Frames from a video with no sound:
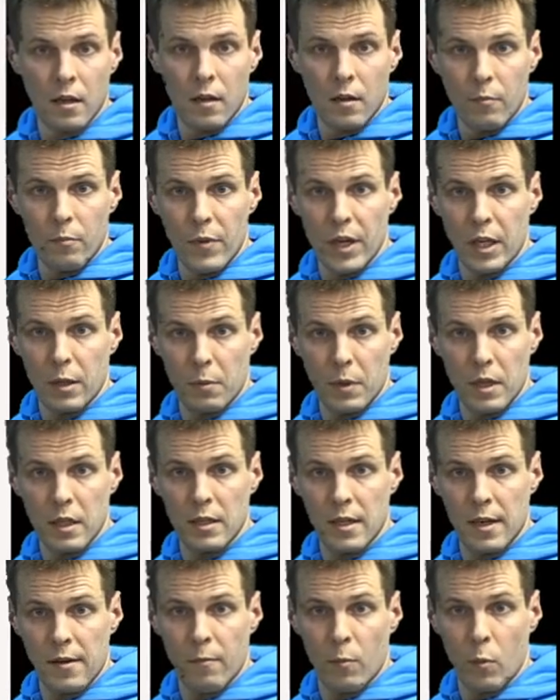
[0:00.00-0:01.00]
between
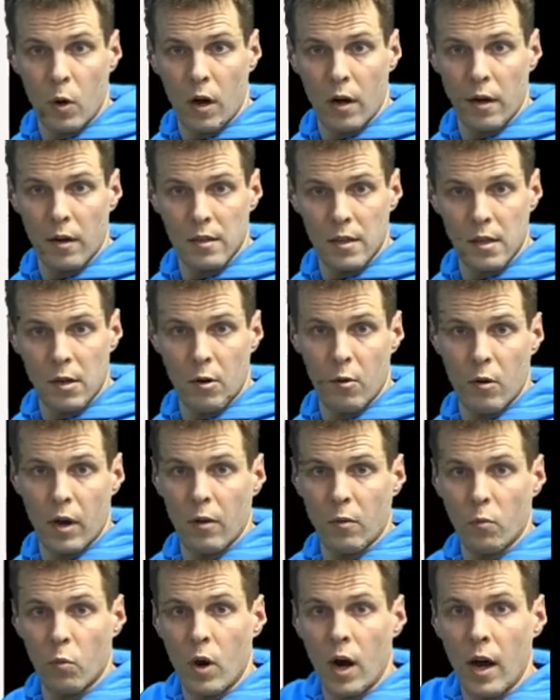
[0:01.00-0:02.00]
0
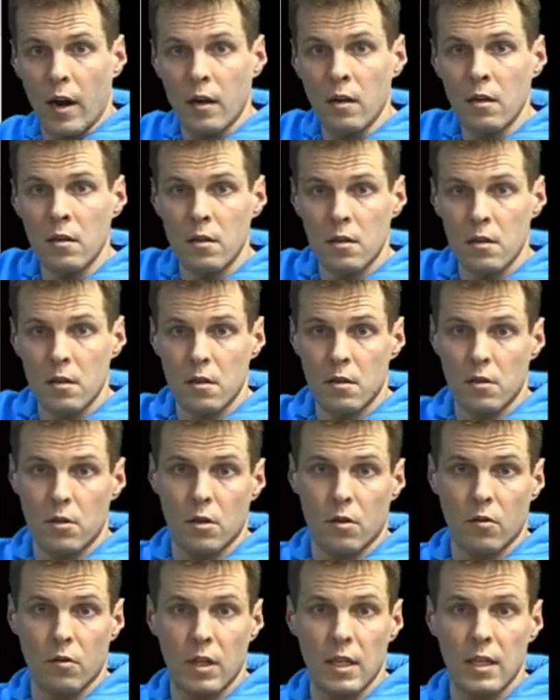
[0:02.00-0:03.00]
and 1,
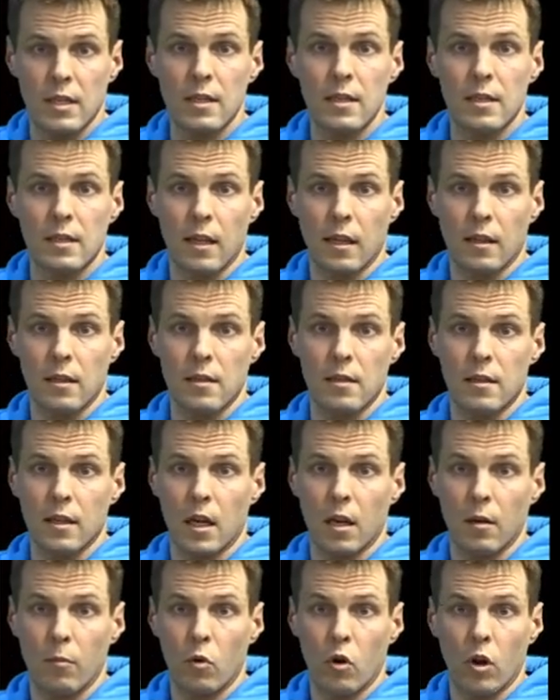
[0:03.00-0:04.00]
so this is
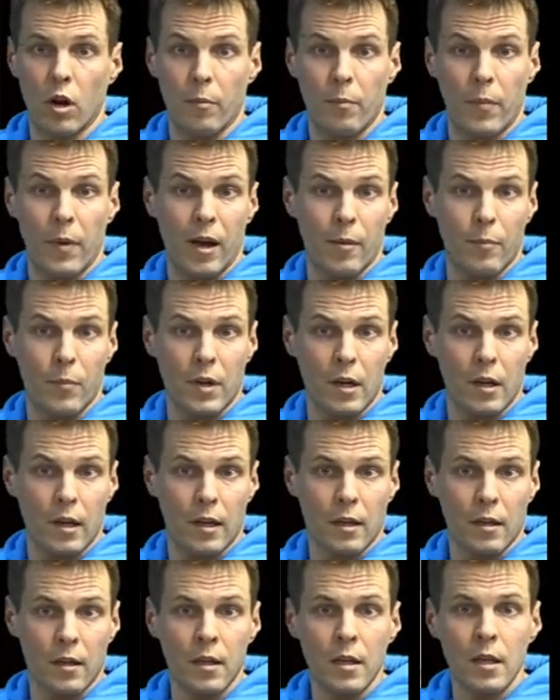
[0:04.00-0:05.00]
statistically more appealing.
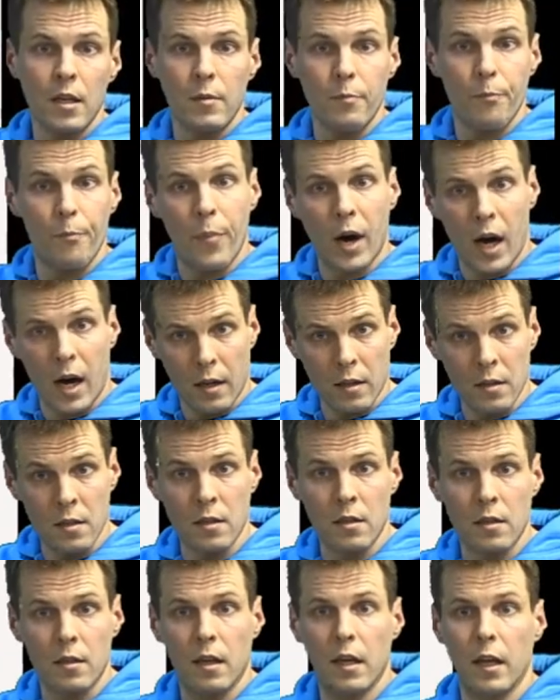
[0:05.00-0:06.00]
But
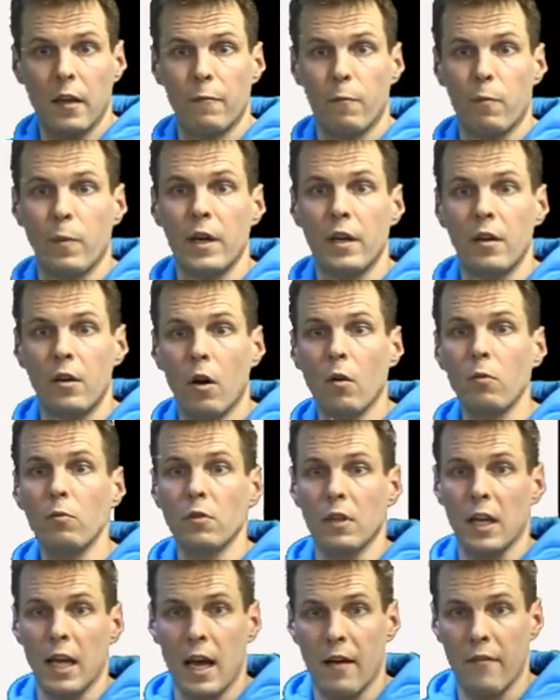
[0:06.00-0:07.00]
if we don't
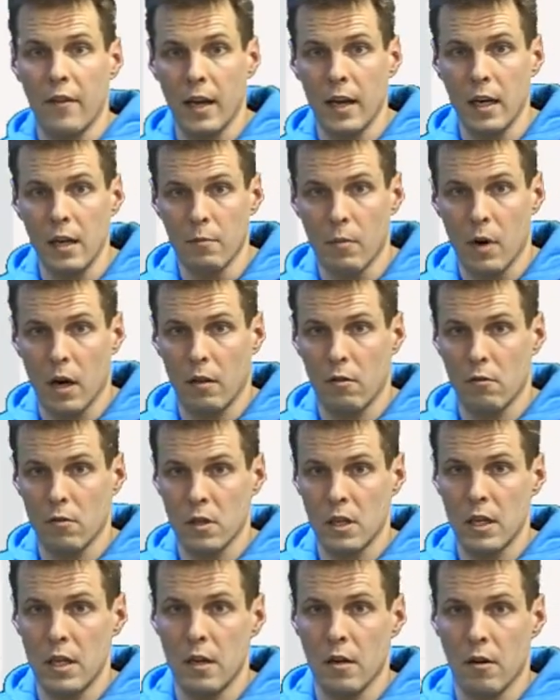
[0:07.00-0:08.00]
have any
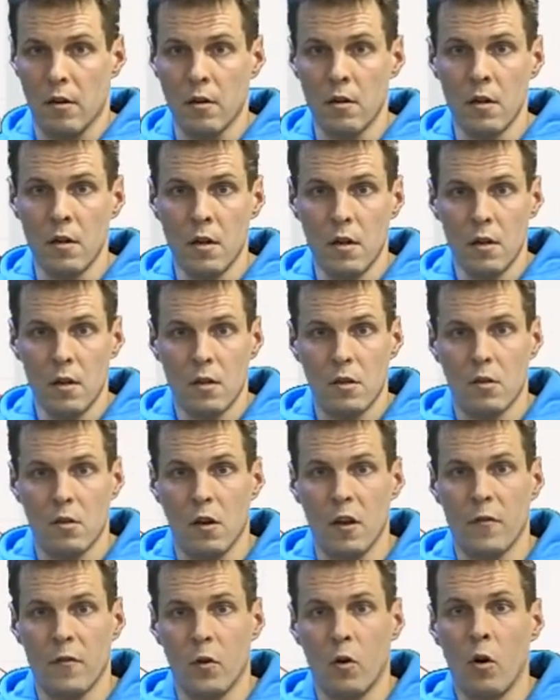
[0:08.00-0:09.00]
mothers here, so
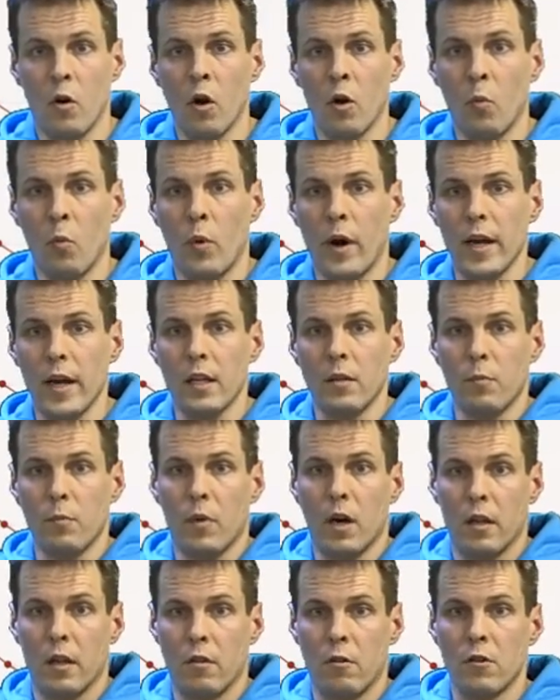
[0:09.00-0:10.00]
if all white
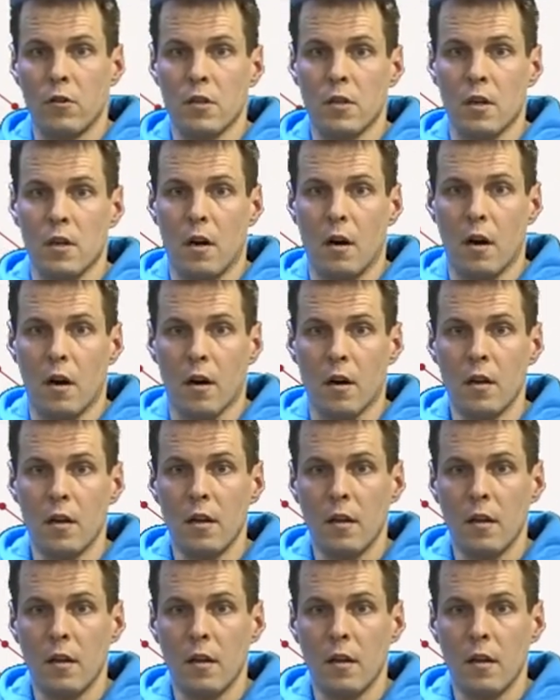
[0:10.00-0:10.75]
mothers are